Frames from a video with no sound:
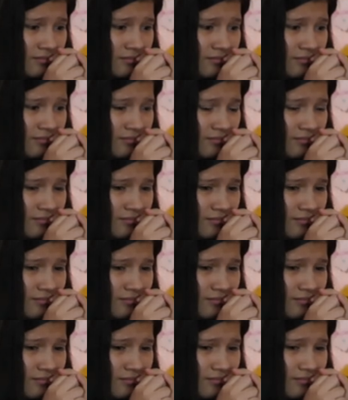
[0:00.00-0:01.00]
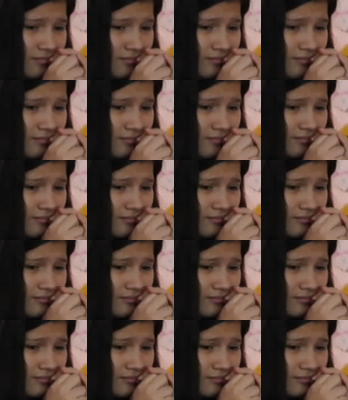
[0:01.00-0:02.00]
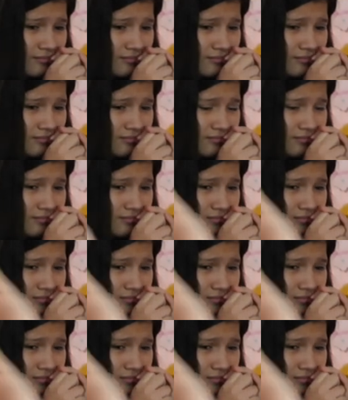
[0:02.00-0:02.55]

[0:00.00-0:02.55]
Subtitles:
The person shown says nothing.